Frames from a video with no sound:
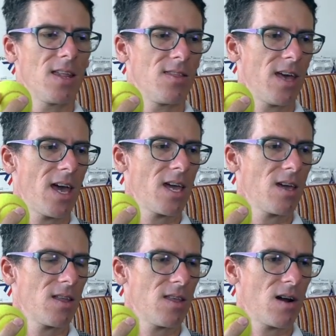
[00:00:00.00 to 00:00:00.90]

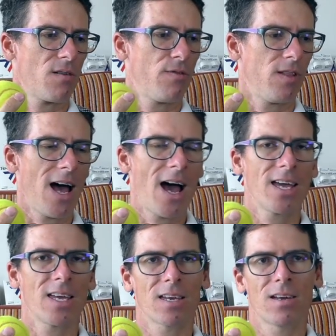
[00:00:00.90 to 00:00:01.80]
They are
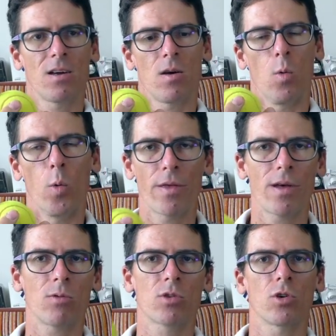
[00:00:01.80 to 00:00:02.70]
flying
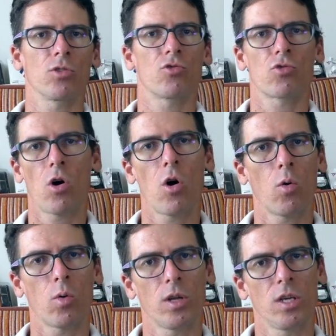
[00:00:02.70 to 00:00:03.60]
without
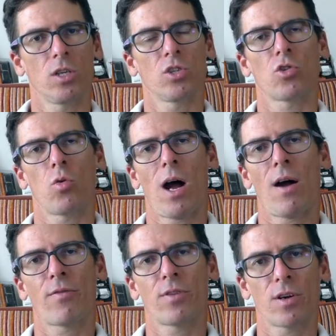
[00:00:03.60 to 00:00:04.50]
control. So
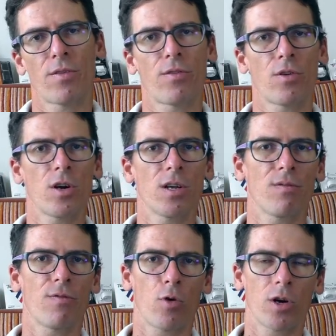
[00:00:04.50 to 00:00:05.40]
after 30,
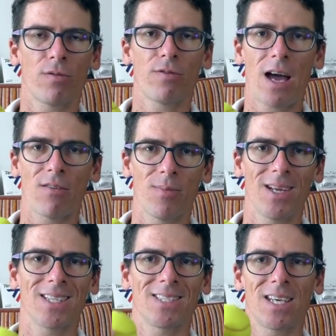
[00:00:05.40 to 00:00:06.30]
45
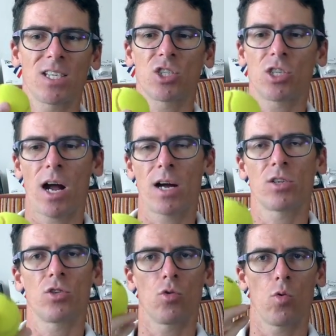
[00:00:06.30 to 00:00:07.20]
minutes, they
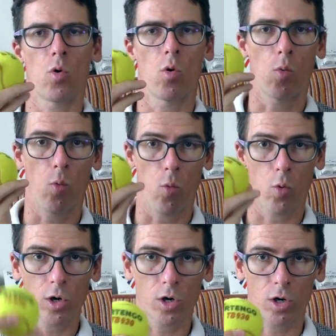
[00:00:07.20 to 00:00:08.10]
start to
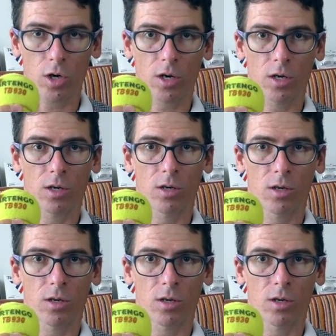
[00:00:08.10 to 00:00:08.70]
work.